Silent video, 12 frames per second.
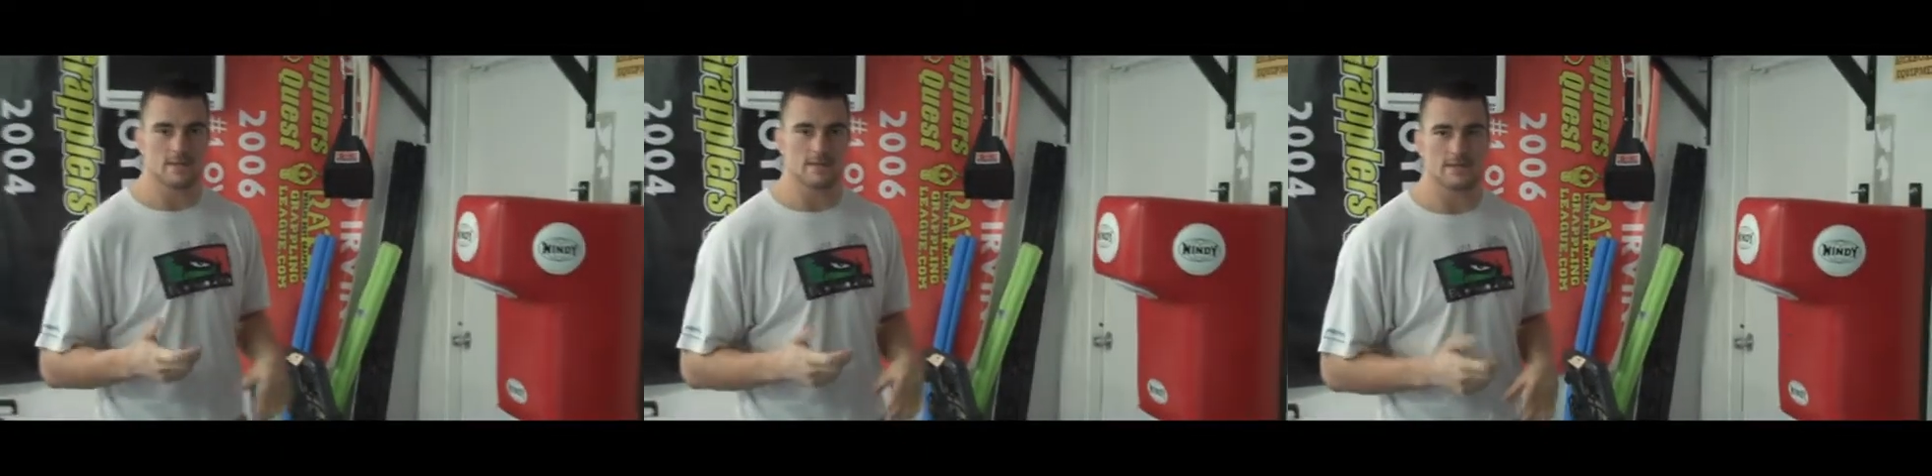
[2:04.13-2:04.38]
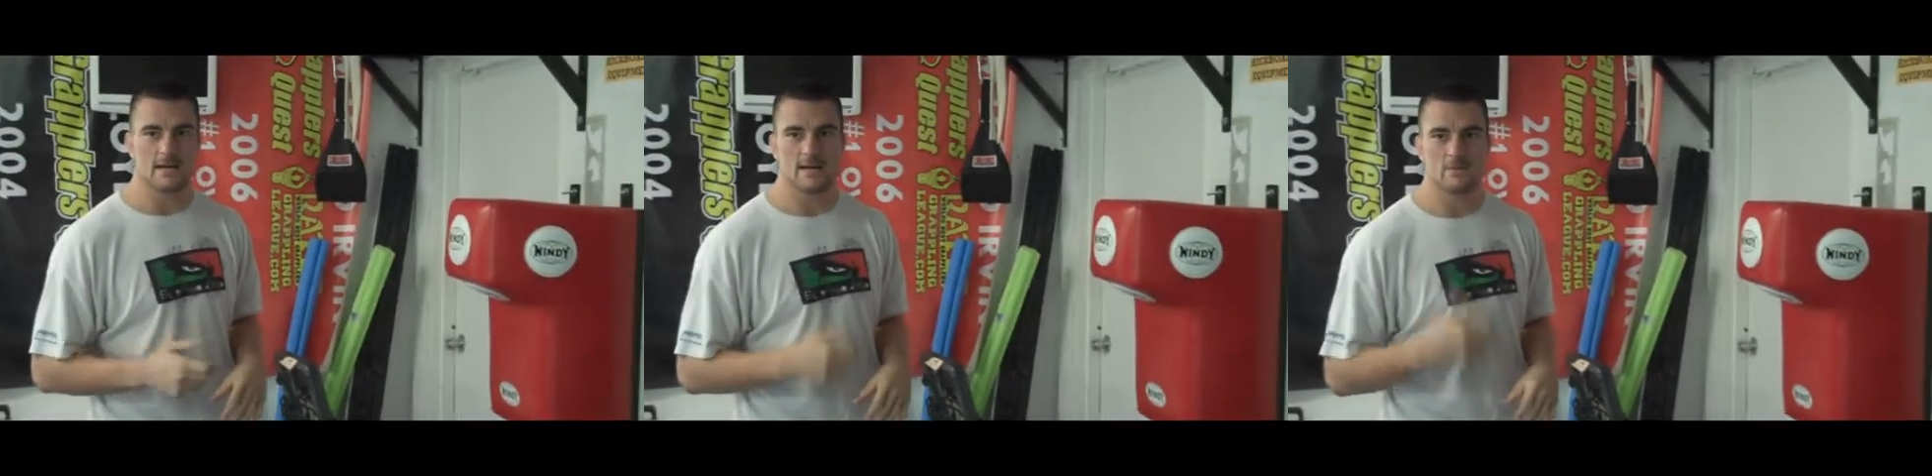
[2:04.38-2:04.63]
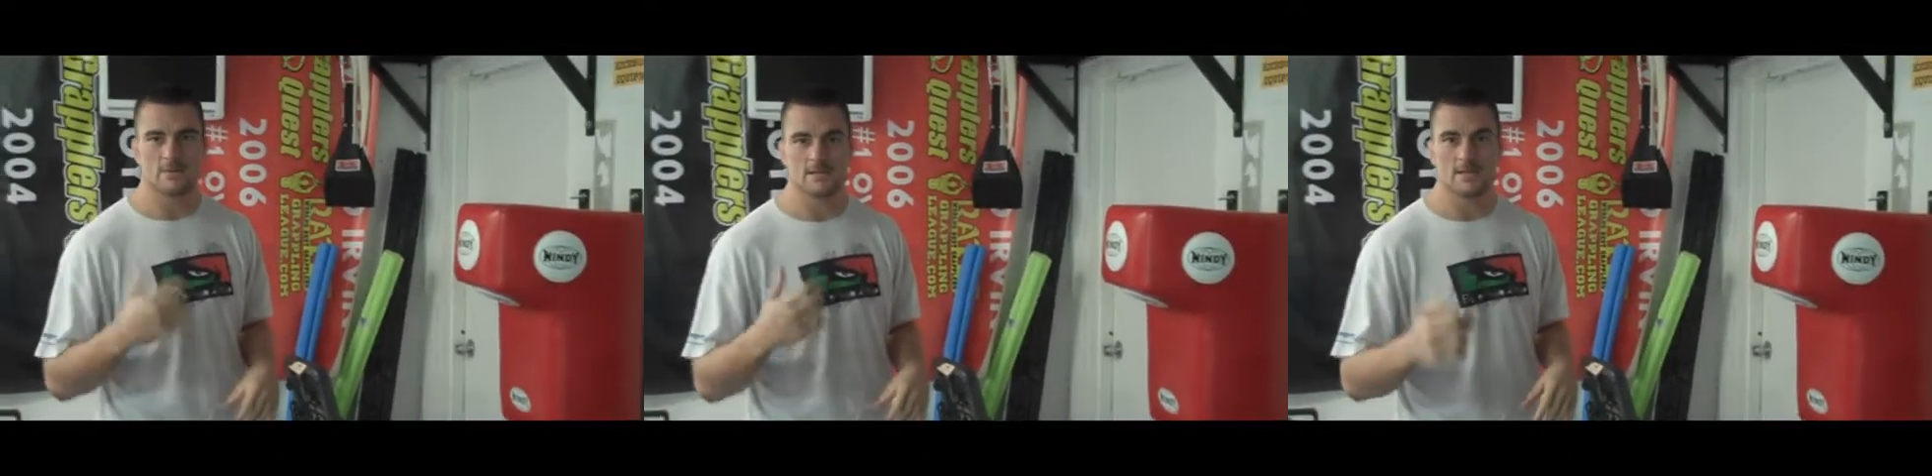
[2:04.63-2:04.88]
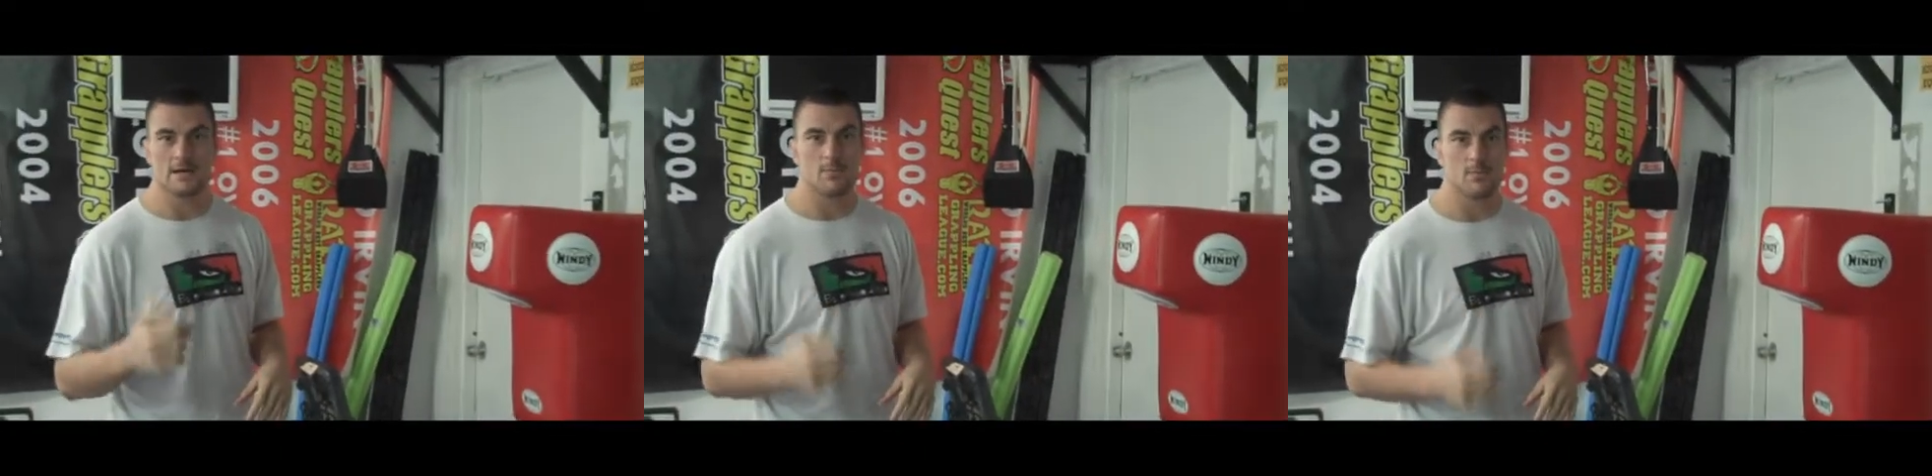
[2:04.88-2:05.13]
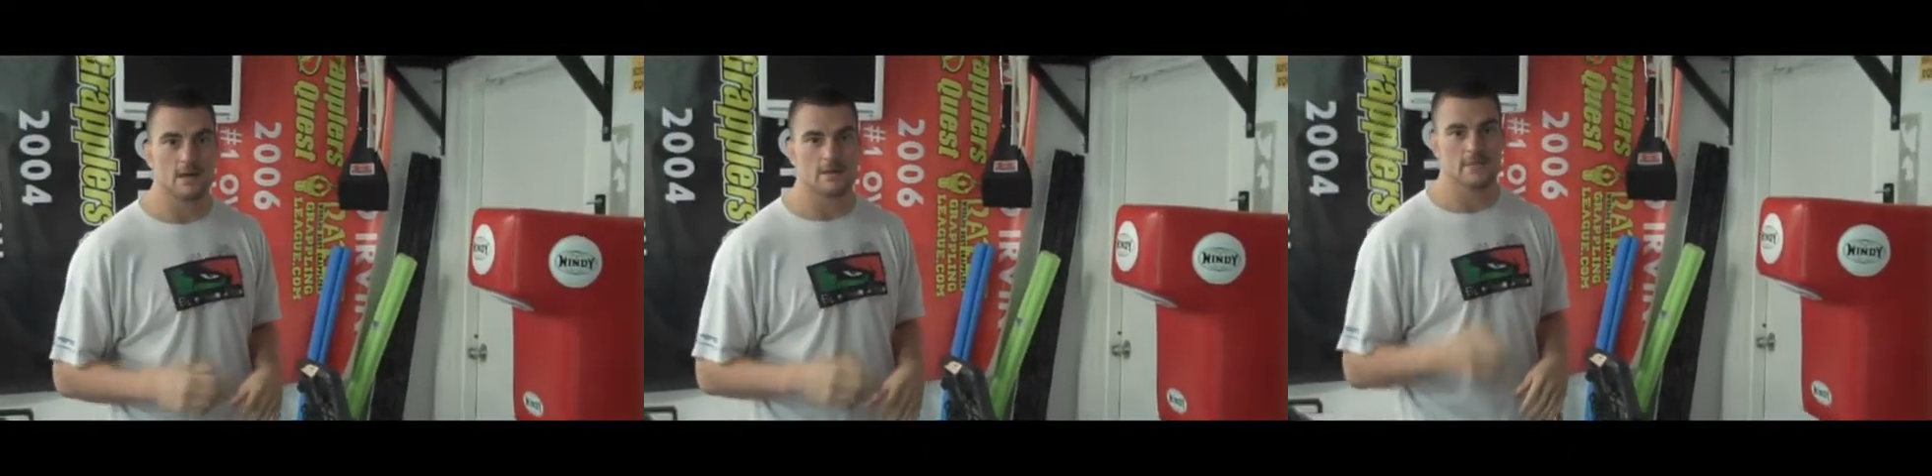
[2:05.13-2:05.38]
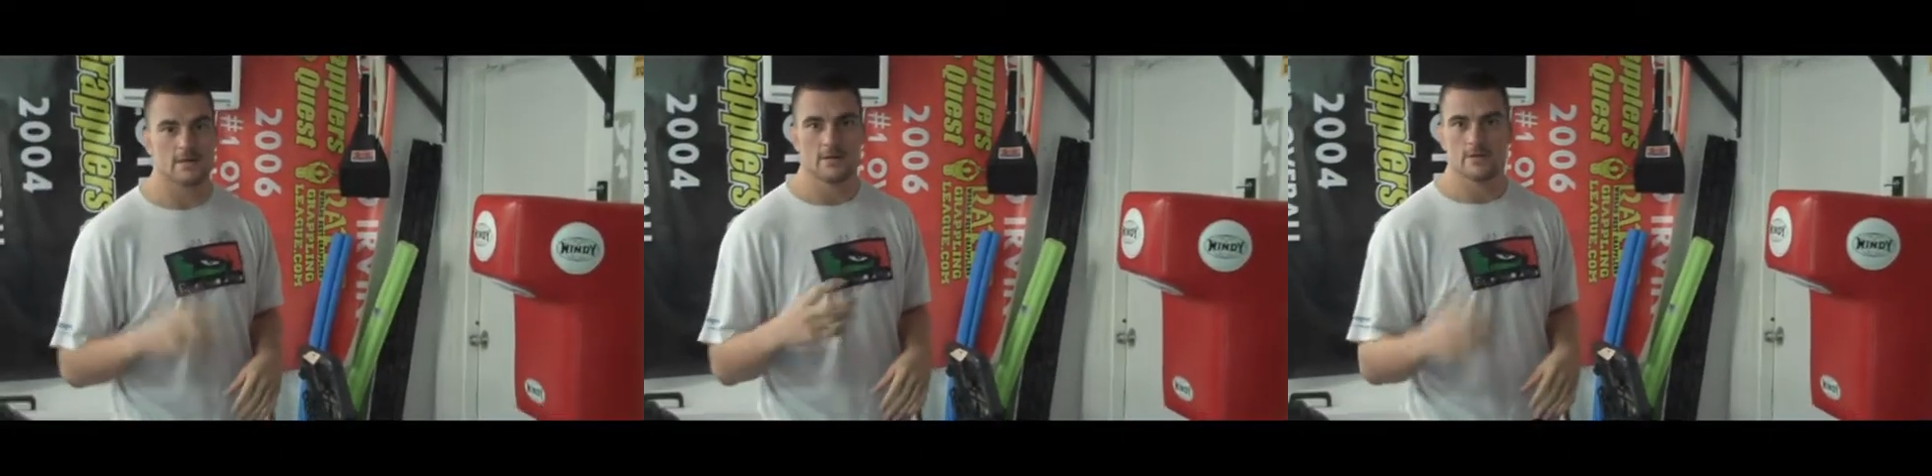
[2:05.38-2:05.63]
on the timer, the
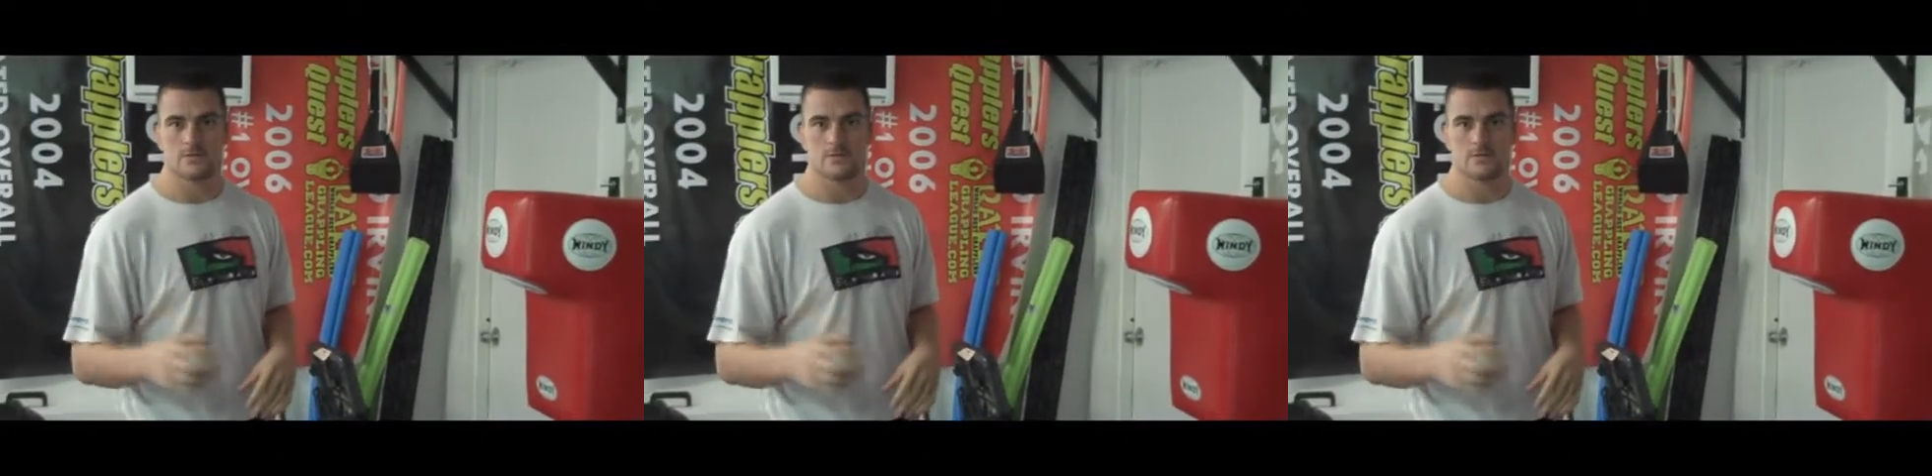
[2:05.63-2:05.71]
stopwatch,